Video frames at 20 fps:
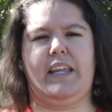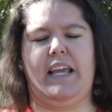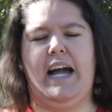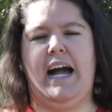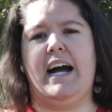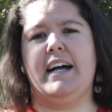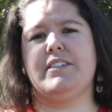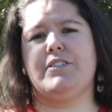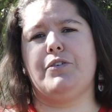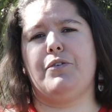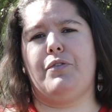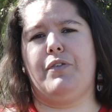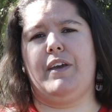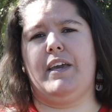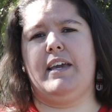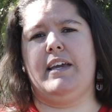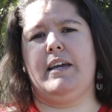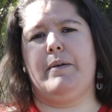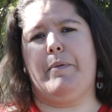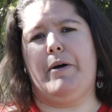as you're
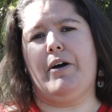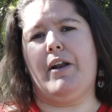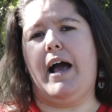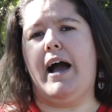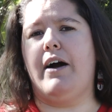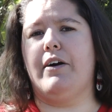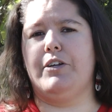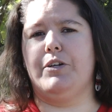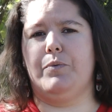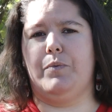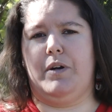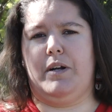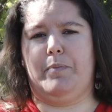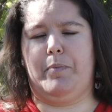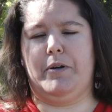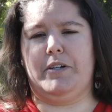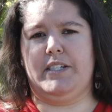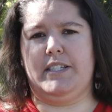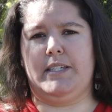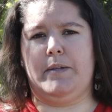thinking about how you want to
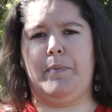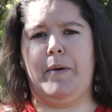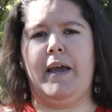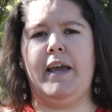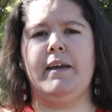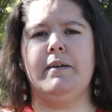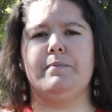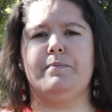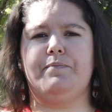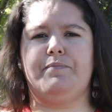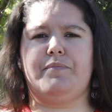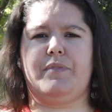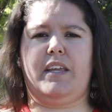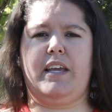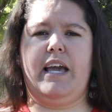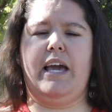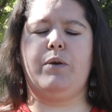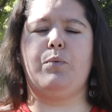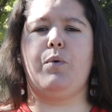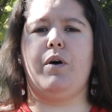participate
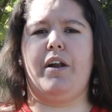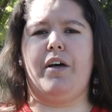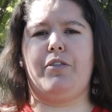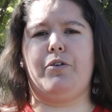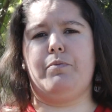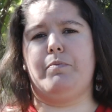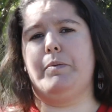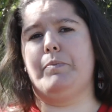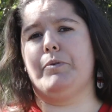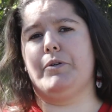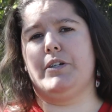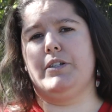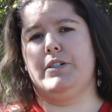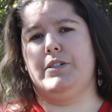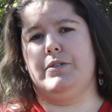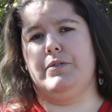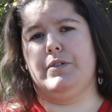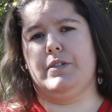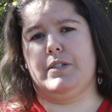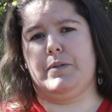and what other people could
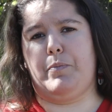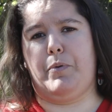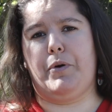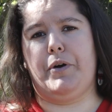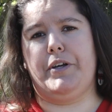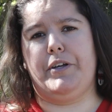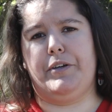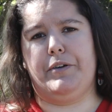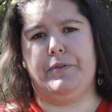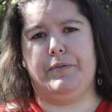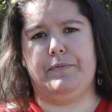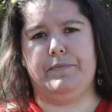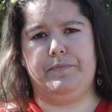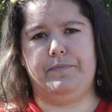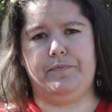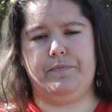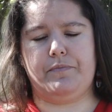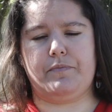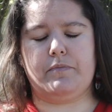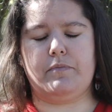do to support you.
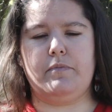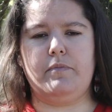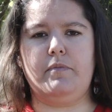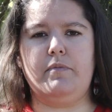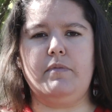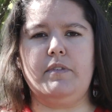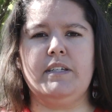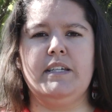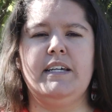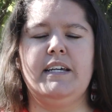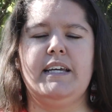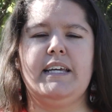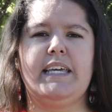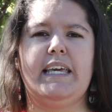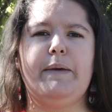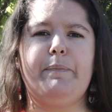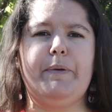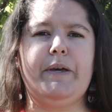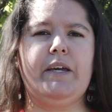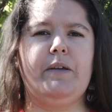
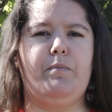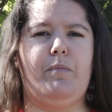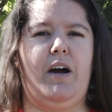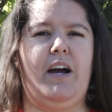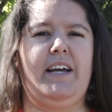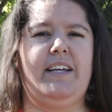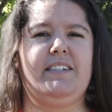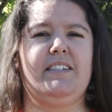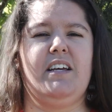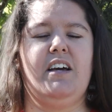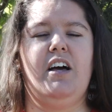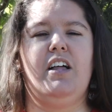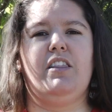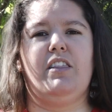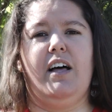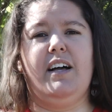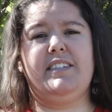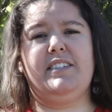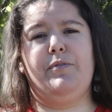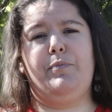Keeping in mind,
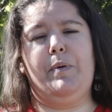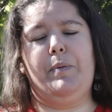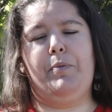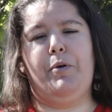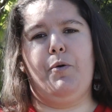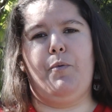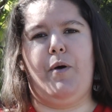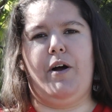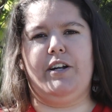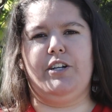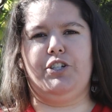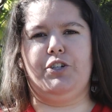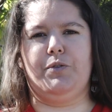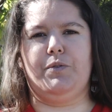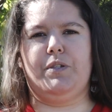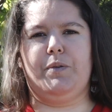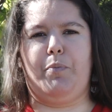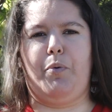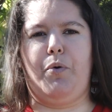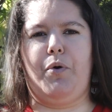lots of people want to show
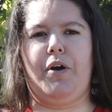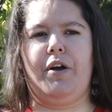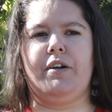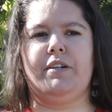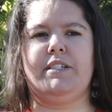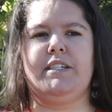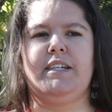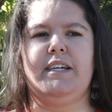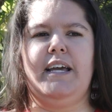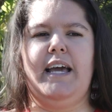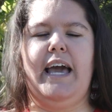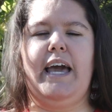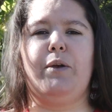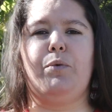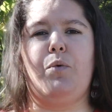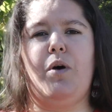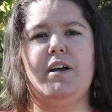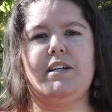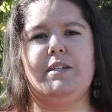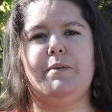support
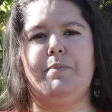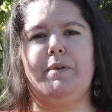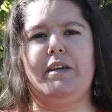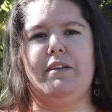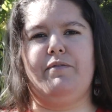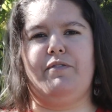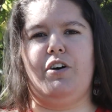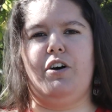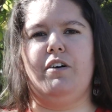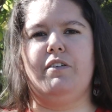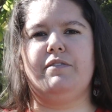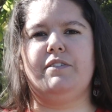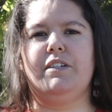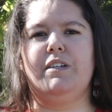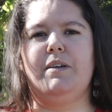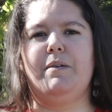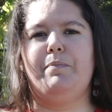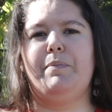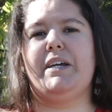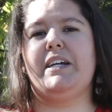and want to be involved
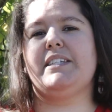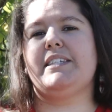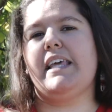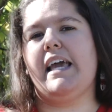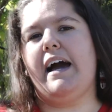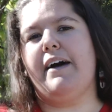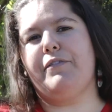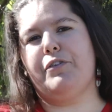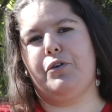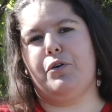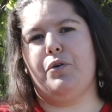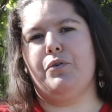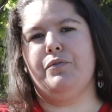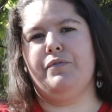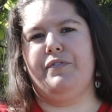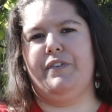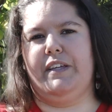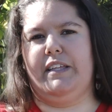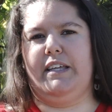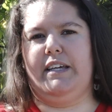because they have their
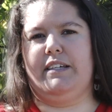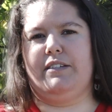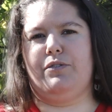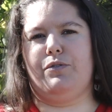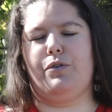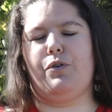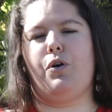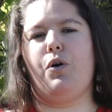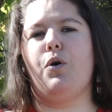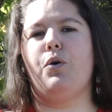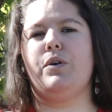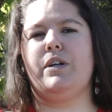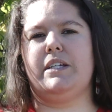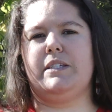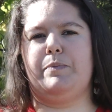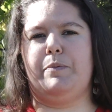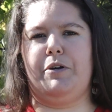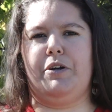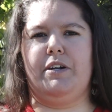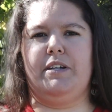own feelings or their own
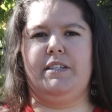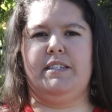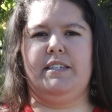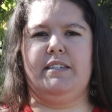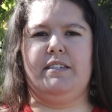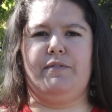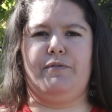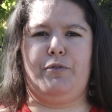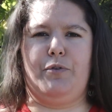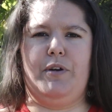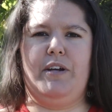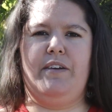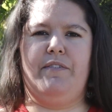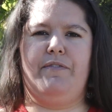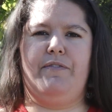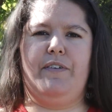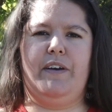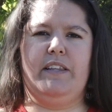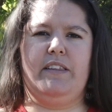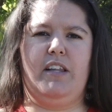experiences of
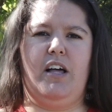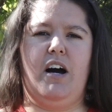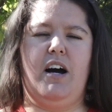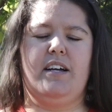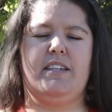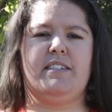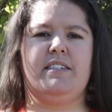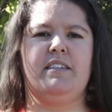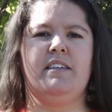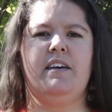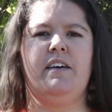grief and loss